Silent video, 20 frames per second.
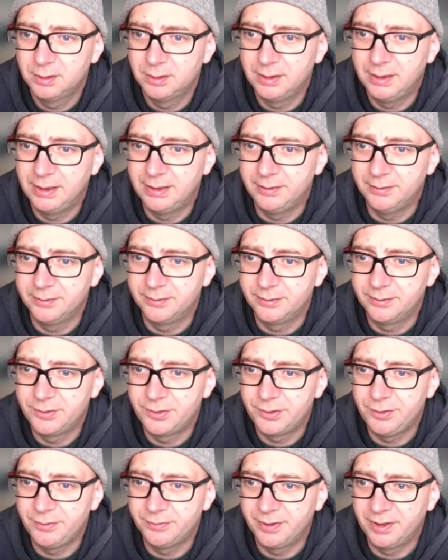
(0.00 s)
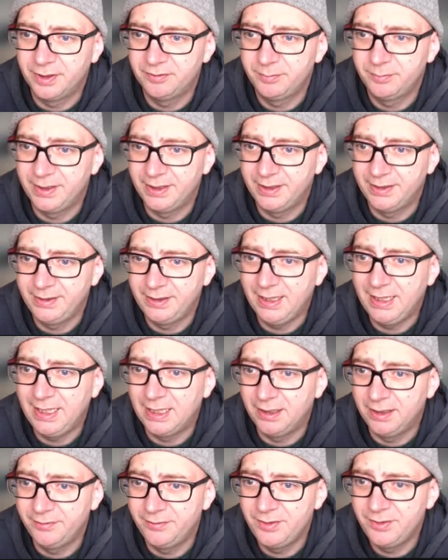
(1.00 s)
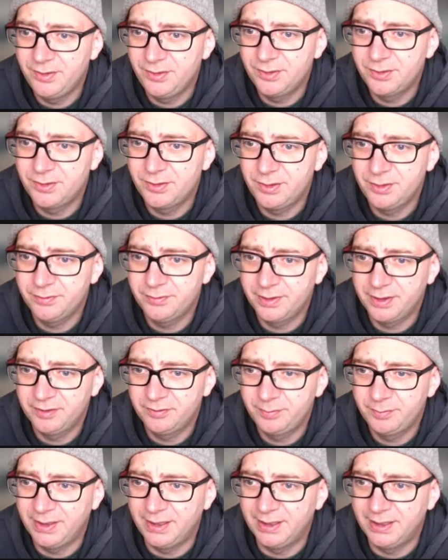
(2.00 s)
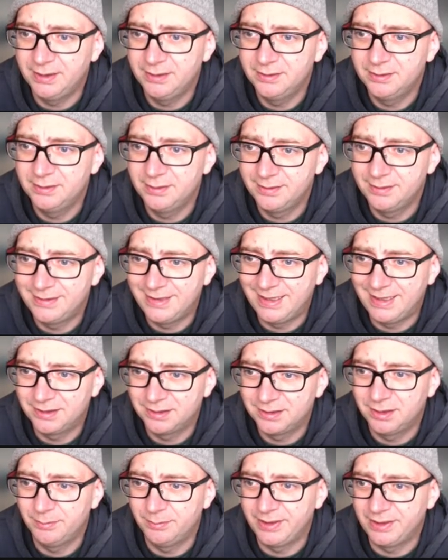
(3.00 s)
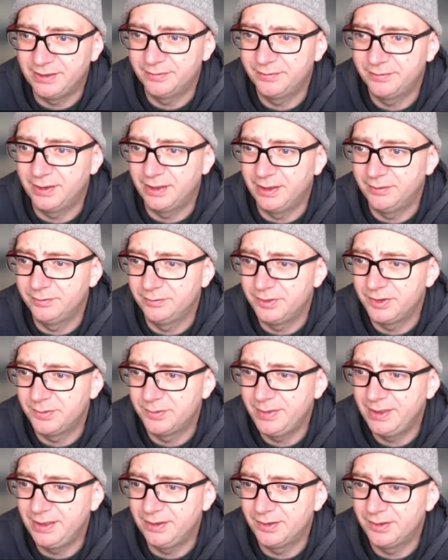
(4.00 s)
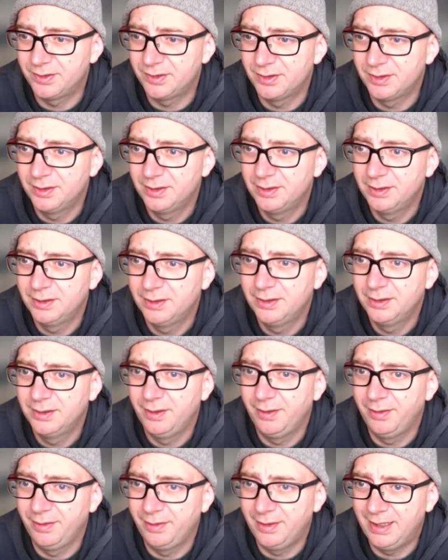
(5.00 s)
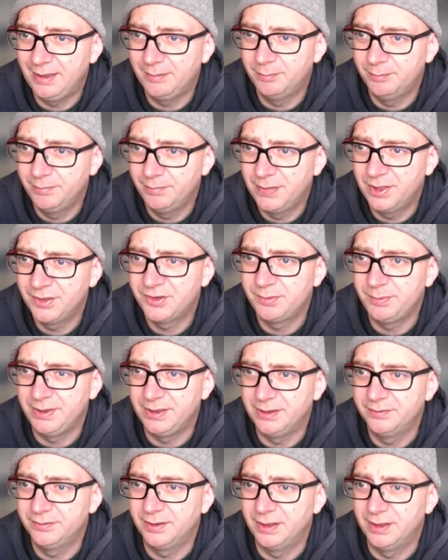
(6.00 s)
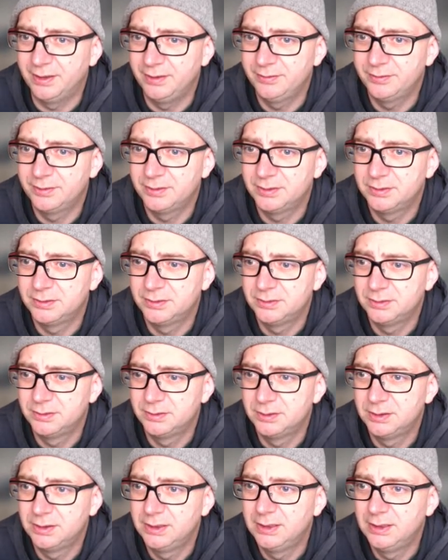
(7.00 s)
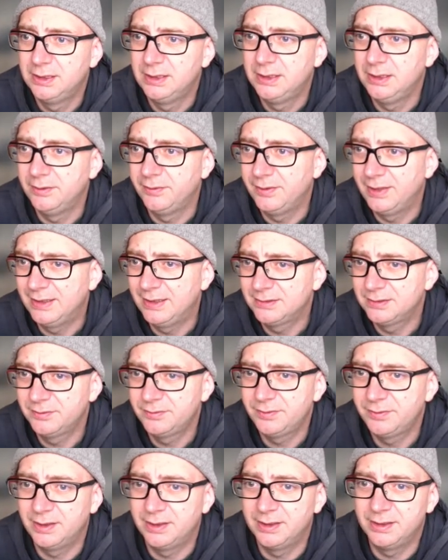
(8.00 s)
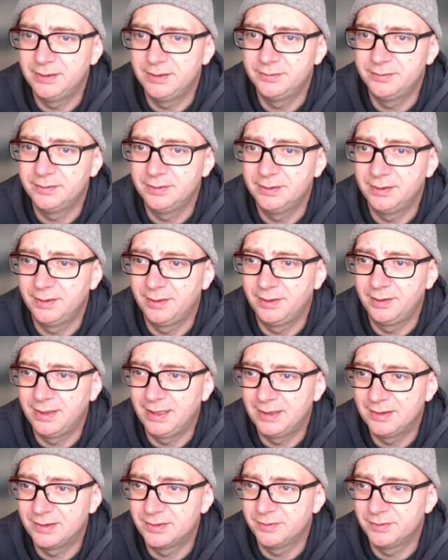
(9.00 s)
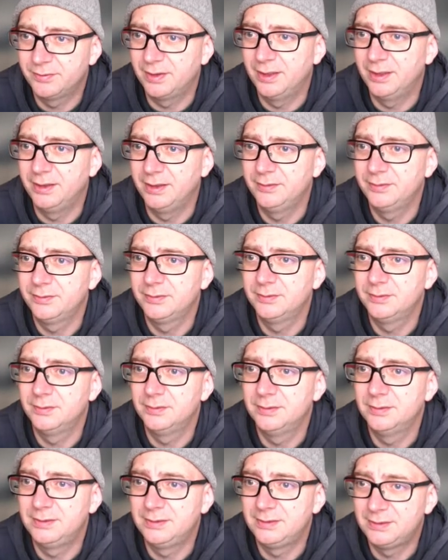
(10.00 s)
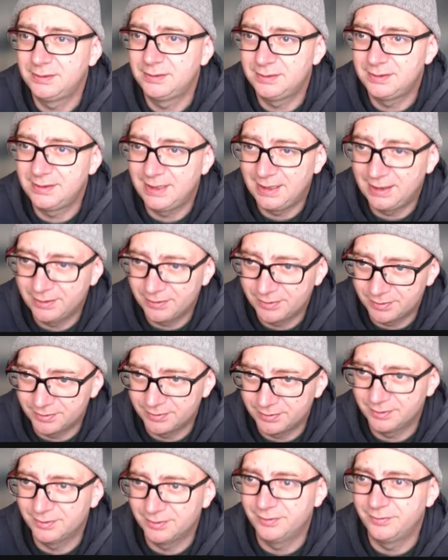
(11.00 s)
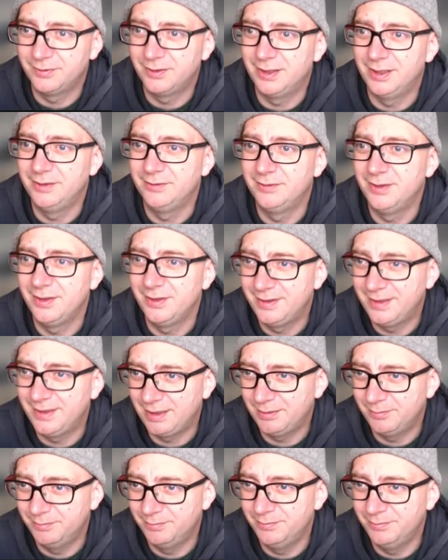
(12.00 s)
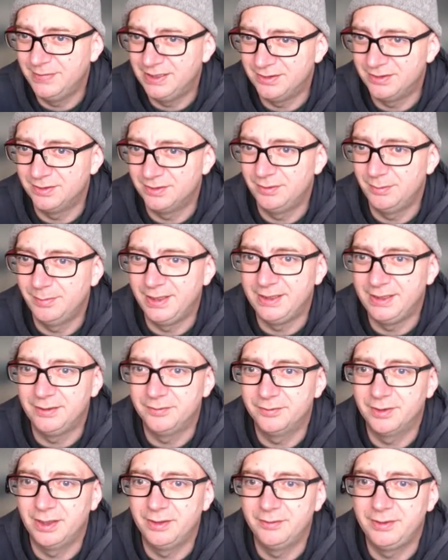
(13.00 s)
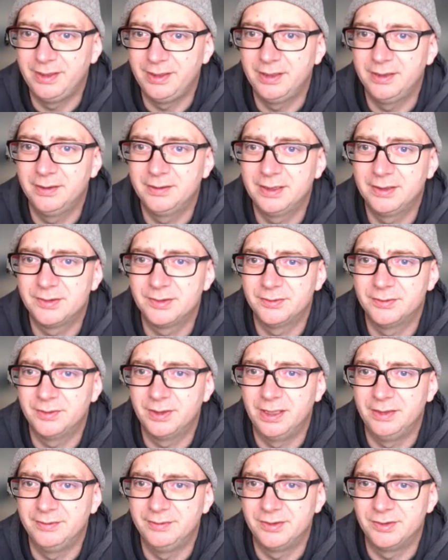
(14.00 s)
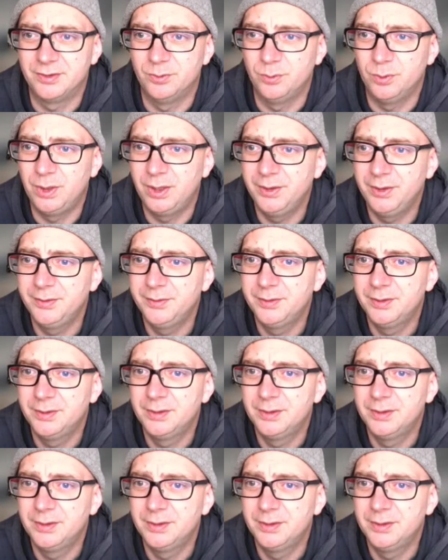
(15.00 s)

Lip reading: And 2 5 pair here. Ah, if this is a 2 5 pair, that can't be a 5, which means that must be a 5. If that's a 5, that's a 5, that's a 5, that is the remaining 5 here. That's a 5, that's a 1.